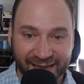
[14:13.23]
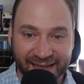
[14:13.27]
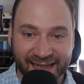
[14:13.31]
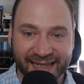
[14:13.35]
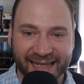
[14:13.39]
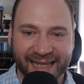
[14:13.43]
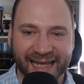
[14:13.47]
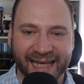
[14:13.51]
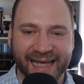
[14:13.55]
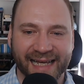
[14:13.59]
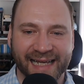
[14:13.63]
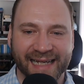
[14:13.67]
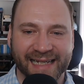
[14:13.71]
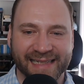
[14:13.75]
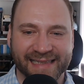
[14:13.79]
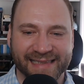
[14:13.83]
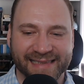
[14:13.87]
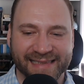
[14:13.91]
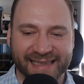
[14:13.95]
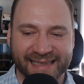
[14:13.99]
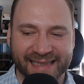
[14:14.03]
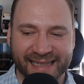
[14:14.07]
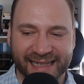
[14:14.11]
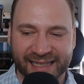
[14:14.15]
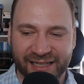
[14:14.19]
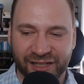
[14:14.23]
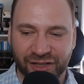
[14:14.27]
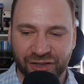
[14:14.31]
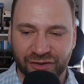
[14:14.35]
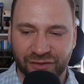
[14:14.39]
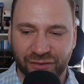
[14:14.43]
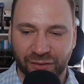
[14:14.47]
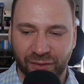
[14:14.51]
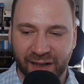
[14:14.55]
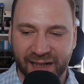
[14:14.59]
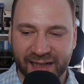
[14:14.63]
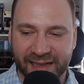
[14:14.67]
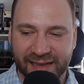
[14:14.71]
Yes, it had
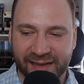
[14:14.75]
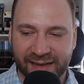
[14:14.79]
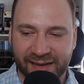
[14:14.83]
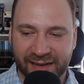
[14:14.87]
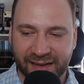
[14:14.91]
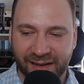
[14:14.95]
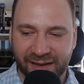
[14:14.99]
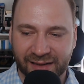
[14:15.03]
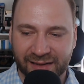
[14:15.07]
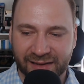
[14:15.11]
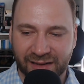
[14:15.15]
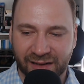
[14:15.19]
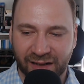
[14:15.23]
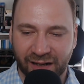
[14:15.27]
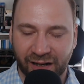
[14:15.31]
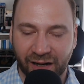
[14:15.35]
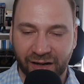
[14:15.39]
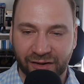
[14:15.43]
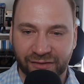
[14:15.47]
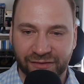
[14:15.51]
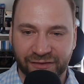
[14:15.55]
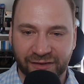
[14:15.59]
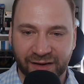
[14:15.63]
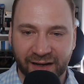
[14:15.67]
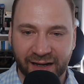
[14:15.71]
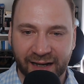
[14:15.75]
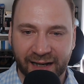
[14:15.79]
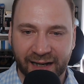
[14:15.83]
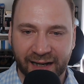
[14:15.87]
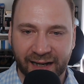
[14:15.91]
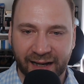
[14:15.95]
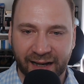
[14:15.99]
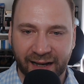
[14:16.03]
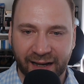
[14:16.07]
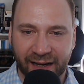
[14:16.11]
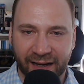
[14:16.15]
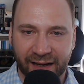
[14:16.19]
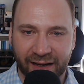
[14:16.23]
quite a lot of
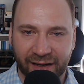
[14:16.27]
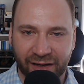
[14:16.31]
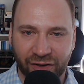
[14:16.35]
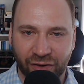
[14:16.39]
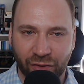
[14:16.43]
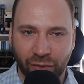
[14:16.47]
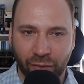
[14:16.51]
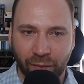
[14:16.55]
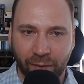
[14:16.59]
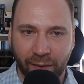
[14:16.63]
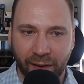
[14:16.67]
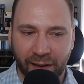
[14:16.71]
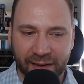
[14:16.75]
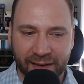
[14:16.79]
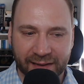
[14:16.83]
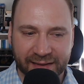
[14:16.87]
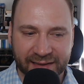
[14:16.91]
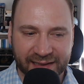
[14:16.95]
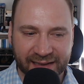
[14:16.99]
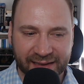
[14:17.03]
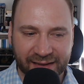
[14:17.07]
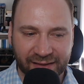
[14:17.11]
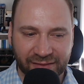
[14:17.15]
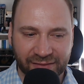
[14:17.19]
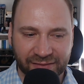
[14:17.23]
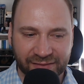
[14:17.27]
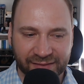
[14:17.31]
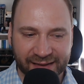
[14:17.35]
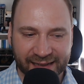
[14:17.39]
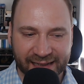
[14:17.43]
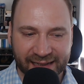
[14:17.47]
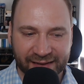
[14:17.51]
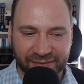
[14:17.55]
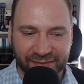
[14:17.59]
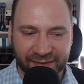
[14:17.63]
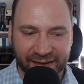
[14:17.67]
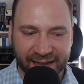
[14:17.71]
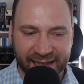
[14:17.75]
quality of
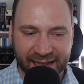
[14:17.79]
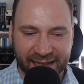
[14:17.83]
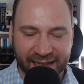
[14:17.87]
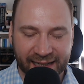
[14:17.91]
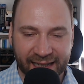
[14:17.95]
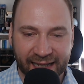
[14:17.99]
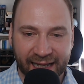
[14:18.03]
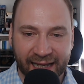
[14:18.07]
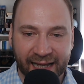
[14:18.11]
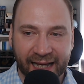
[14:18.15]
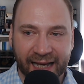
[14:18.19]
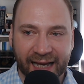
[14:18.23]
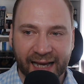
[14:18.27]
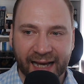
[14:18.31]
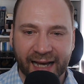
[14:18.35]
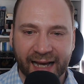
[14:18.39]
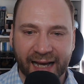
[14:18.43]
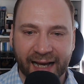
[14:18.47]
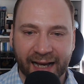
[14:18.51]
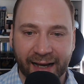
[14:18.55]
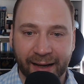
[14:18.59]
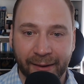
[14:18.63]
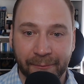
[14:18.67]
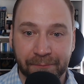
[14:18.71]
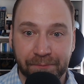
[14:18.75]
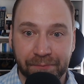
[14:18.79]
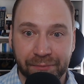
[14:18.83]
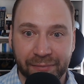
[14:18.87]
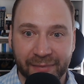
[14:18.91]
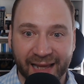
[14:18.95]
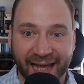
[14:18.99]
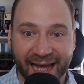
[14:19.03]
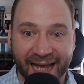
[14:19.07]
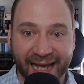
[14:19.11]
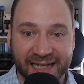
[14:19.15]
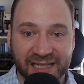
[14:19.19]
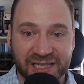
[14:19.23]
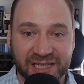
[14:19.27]
living.
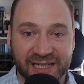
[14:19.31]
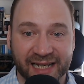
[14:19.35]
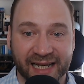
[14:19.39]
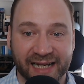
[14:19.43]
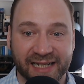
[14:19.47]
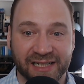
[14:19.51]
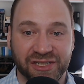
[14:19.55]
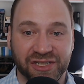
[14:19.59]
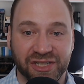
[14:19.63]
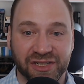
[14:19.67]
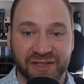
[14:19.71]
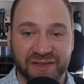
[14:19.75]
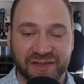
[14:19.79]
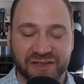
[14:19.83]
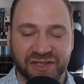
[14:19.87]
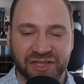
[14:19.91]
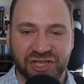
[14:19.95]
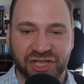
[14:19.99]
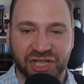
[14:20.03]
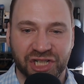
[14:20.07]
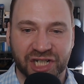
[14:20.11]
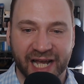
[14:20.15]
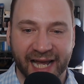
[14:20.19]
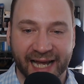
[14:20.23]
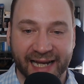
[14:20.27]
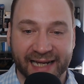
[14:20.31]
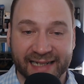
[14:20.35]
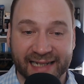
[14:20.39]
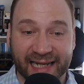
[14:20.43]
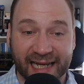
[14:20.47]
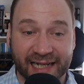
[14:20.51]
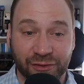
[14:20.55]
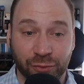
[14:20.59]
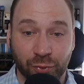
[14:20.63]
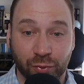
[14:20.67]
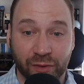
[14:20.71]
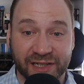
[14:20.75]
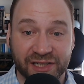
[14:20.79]
Actually, I just checked
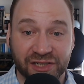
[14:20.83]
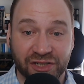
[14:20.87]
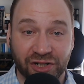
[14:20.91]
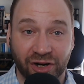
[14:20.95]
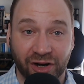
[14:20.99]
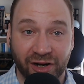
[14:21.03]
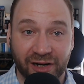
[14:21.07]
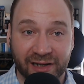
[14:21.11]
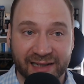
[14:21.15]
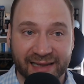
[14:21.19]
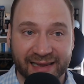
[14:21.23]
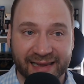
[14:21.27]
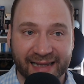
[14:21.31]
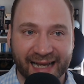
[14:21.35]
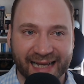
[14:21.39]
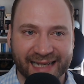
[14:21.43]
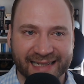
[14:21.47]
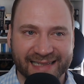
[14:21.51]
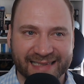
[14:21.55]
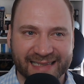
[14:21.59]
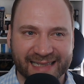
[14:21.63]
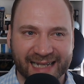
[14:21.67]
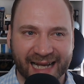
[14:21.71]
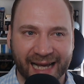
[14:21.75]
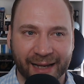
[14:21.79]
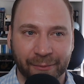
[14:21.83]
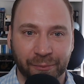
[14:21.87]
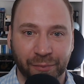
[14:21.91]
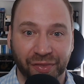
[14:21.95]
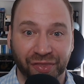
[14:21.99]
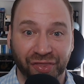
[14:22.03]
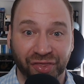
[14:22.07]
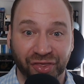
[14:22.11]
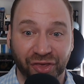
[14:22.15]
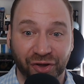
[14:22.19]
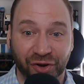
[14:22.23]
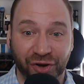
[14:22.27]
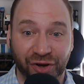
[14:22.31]
and we talked last time
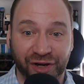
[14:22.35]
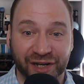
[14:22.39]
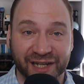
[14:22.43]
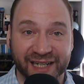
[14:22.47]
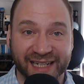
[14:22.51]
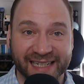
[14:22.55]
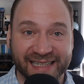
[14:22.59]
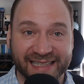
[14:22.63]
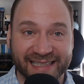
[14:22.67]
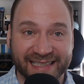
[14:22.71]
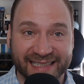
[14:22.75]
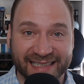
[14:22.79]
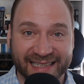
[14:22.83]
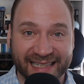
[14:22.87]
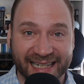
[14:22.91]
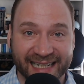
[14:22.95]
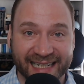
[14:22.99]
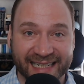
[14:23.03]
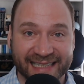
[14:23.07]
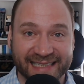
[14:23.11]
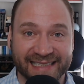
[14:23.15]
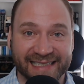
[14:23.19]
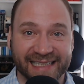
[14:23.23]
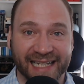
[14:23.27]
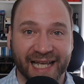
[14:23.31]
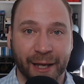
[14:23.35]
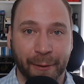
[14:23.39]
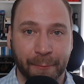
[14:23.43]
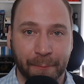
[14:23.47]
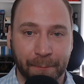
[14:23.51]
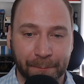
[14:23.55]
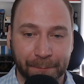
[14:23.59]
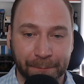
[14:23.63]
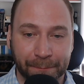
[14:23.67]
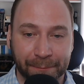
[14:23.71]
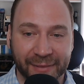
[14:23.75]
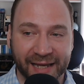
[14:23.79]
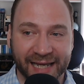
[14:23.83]
36
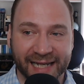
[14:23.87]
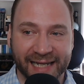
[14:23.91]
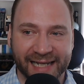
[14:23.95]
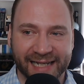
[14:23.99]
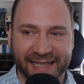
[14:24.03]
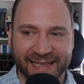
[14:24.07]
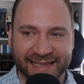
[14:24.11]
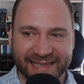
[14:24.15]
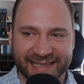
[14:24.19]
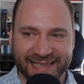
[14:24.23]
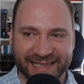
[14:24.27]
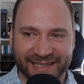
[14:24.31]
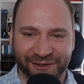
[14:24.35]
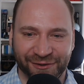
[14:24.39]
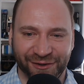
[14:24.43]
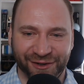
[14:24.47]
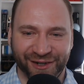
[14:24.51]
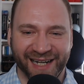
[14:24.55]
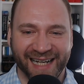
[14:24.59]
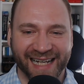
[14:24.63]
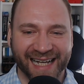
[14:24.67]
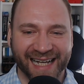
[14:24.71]
minutes, so